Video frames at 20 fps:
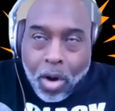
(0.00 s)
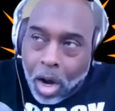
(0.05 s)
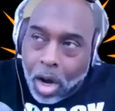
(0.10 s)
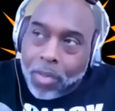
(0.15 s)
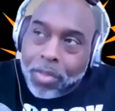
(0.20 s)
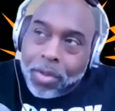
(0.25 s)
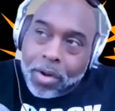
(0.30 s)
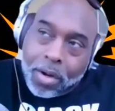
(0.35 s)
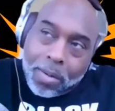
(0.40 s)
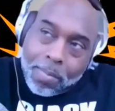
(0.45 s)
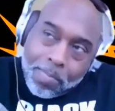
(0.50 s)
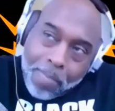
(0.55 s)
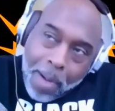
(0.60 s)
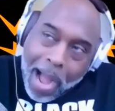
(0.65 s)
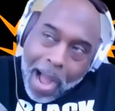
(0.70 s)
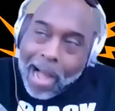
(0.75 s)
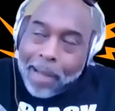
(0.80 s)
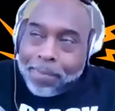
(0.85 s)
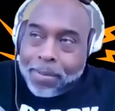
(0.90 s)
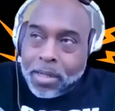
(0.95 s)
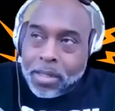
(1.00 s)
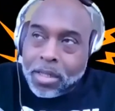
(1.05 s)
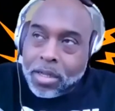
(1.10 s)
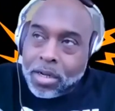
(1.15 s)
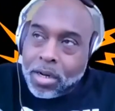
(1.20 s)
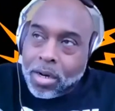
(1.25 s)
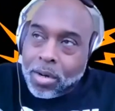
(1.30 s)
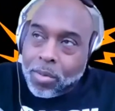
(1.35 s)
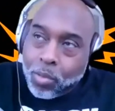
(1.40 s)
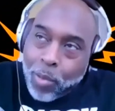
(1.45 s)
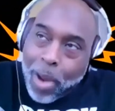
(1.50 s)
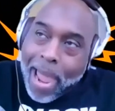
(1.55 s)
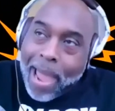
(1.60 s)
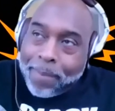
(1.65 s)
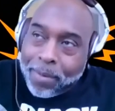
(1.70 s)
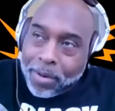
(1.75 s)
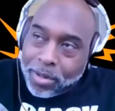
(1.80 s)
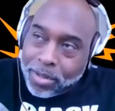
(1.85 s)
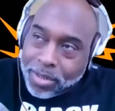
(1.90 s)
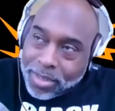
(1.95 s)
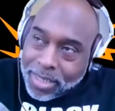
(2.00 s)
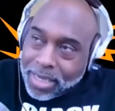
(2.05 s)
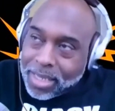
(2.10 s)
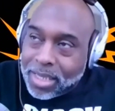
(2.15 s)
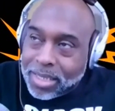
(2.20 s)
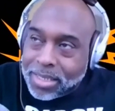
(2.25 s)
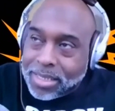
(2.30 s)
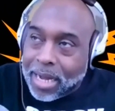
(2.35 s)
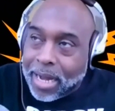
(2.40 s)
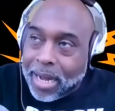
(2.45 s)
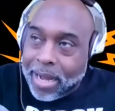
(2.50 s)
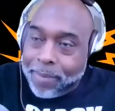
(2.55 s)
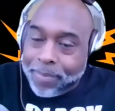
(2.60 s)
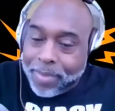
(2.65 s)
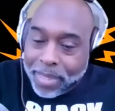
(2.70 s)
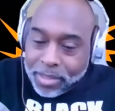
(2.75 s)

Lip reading: other popular rappers at the time,